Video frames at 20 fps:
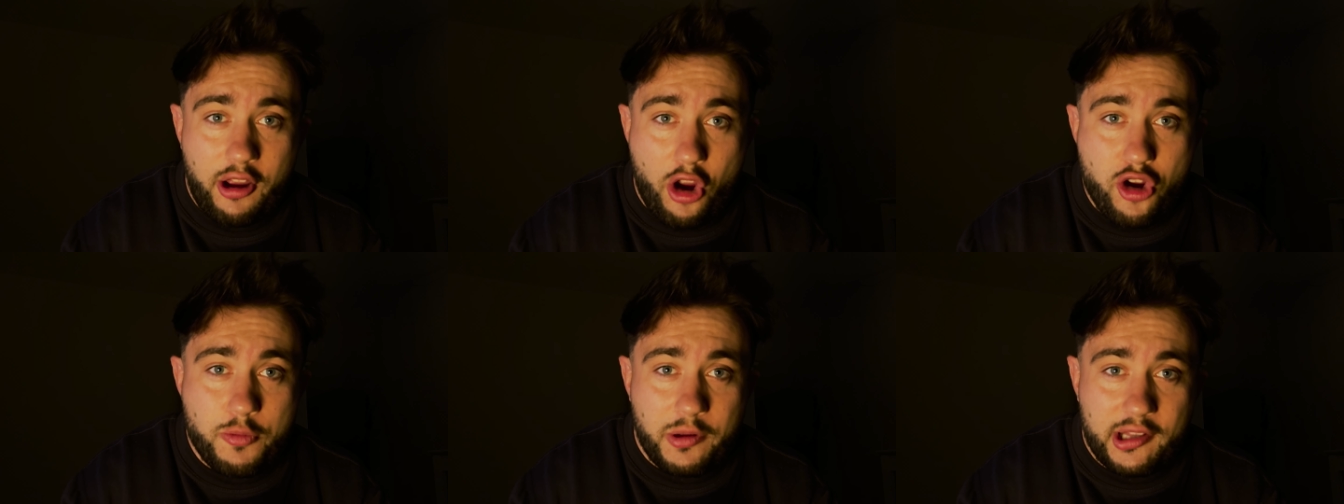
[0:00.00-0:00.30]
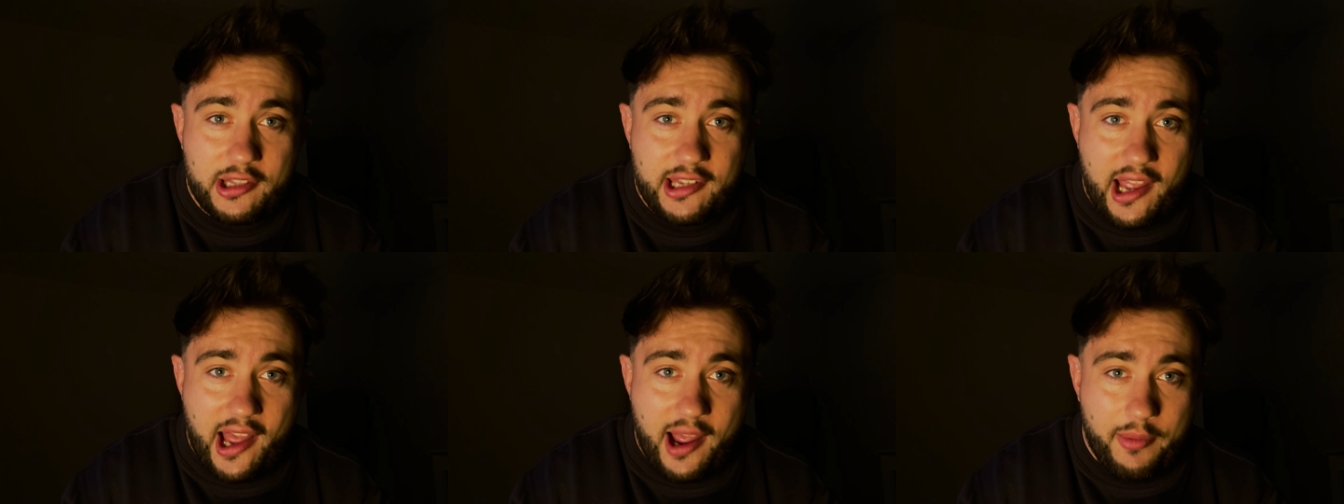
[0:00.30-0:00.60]

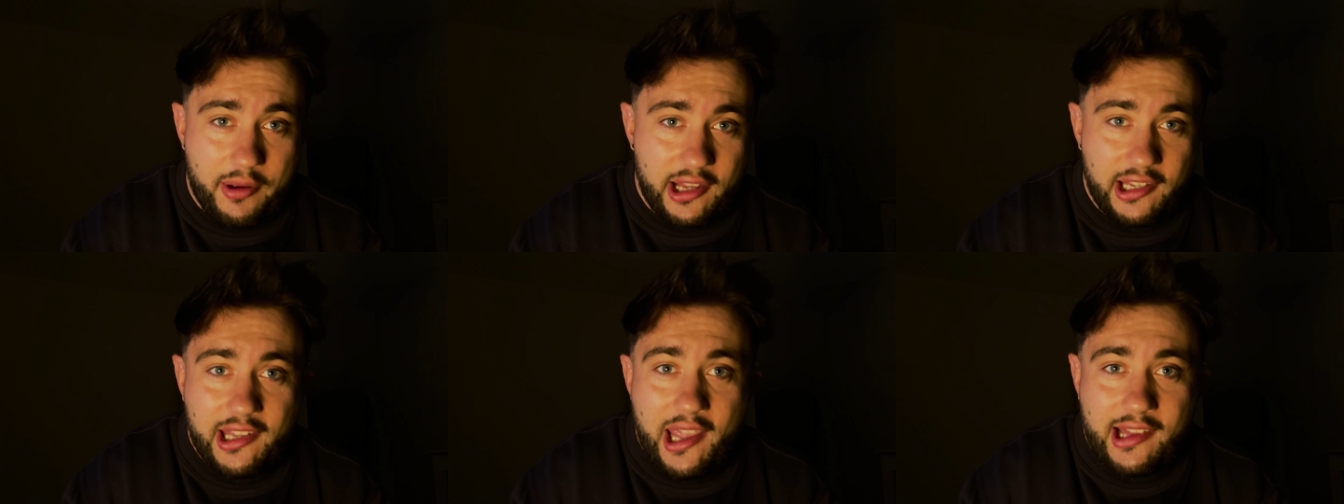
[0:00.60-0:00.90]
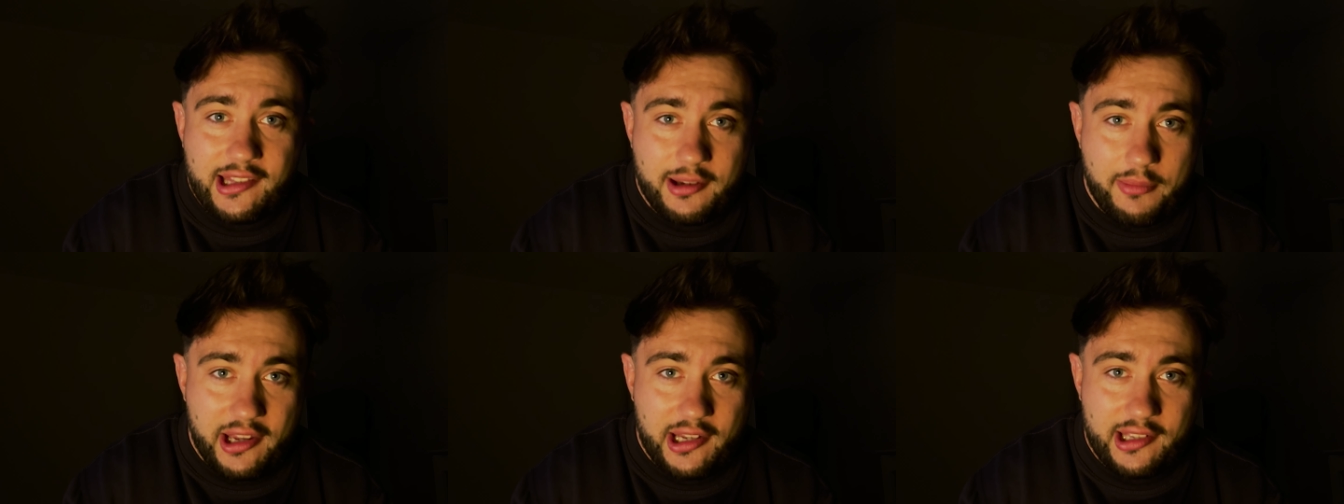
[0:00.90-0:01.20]
open tab and they're
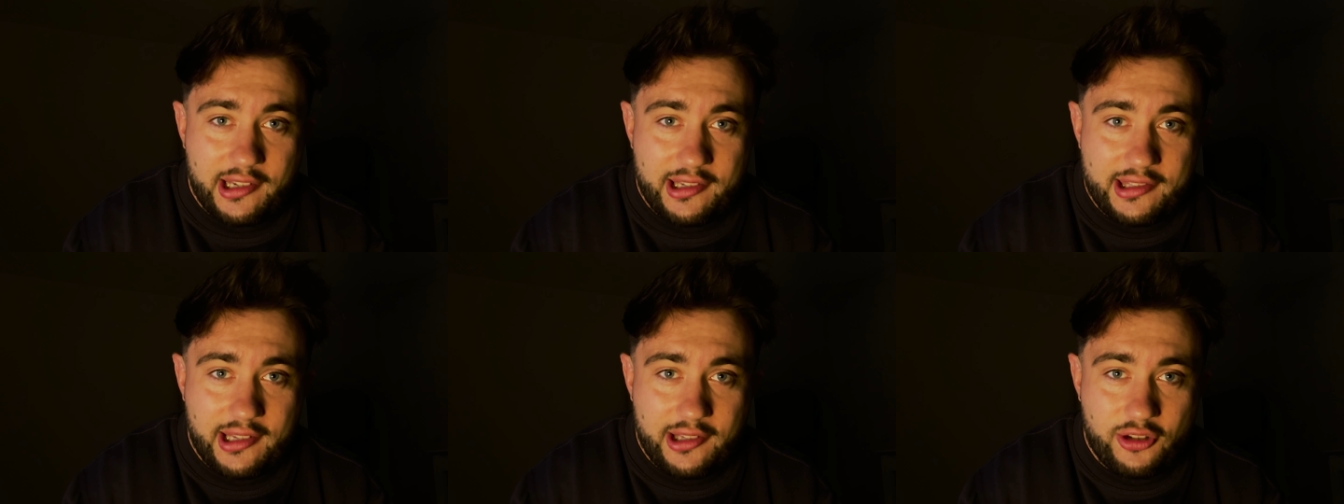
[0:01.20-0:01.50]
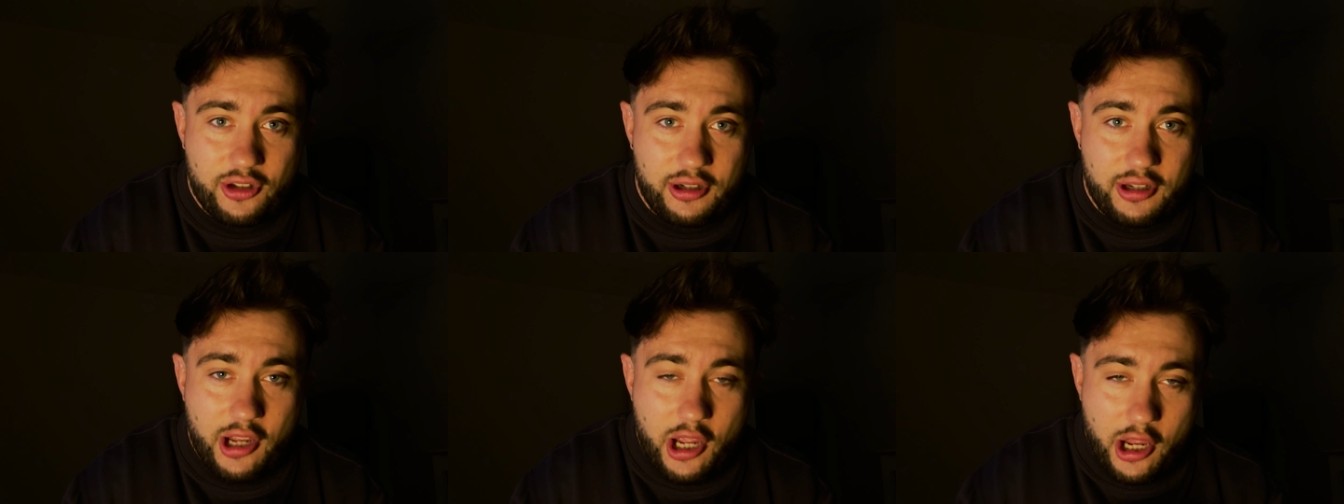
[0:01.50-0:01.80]
yet to make a
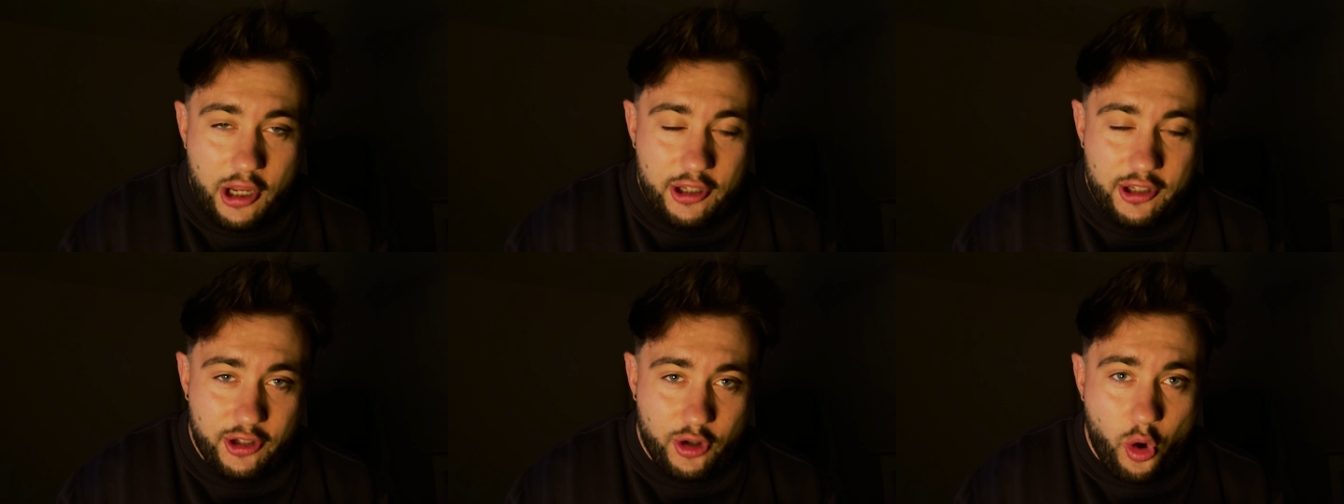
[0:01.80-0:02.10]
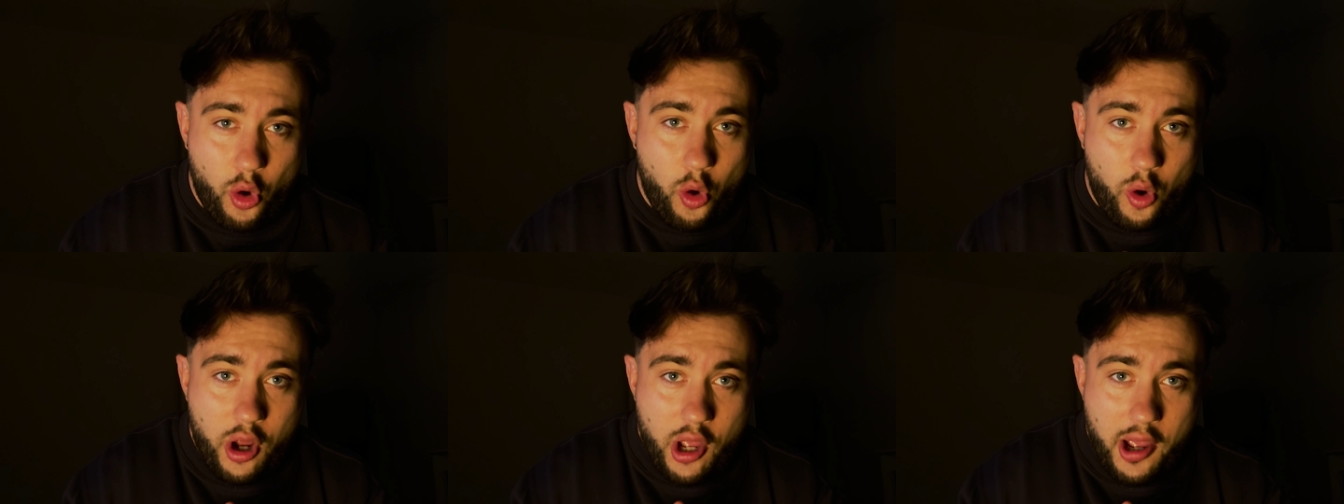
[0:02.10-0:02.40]
decision so
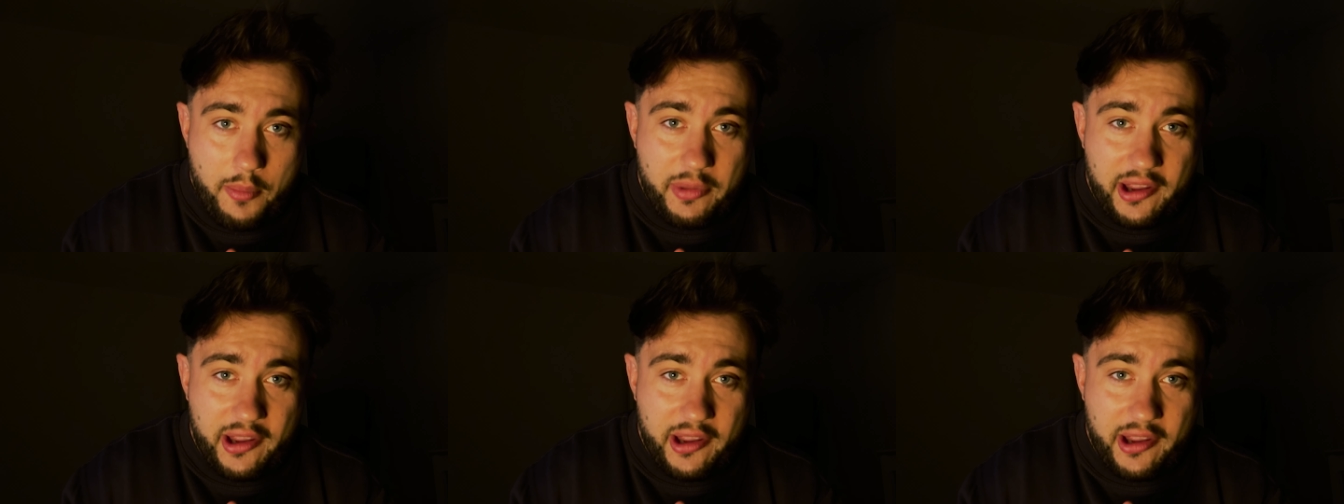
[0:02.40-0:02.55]
you're